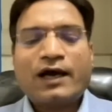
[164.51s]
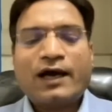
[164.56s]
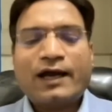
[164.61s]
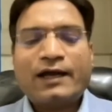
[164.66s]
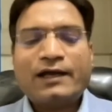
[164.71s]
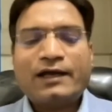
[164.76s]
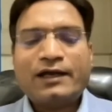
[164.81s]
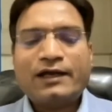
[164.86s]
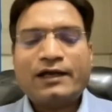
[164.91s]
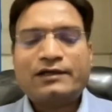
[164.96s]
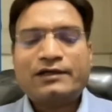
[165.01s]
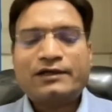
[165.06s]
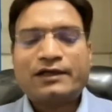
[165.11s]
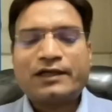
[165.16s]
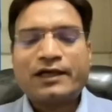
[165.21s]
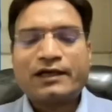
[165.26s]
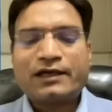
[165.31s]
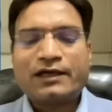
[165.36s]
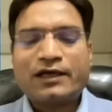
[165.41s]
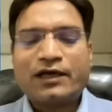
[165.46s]
and it
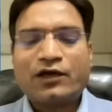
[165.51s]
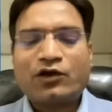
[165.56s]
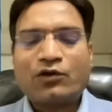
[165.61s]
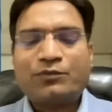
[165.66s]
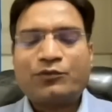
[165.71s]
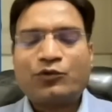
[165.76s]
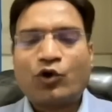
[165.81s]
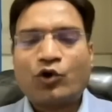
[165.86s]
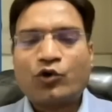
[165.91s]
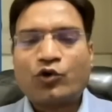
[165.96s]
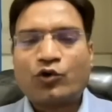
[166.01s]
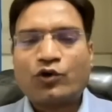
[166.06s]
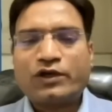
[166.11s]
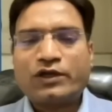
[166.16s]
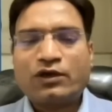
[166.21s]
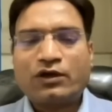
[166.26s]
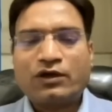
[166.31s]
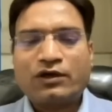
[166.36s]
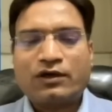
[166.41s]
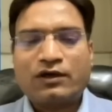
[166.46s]
take care of not
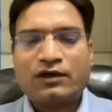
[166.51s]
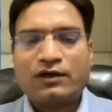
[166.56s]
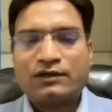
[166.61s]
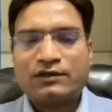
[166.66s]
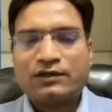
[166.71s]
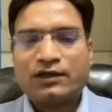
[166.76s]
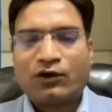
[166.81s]
only uh,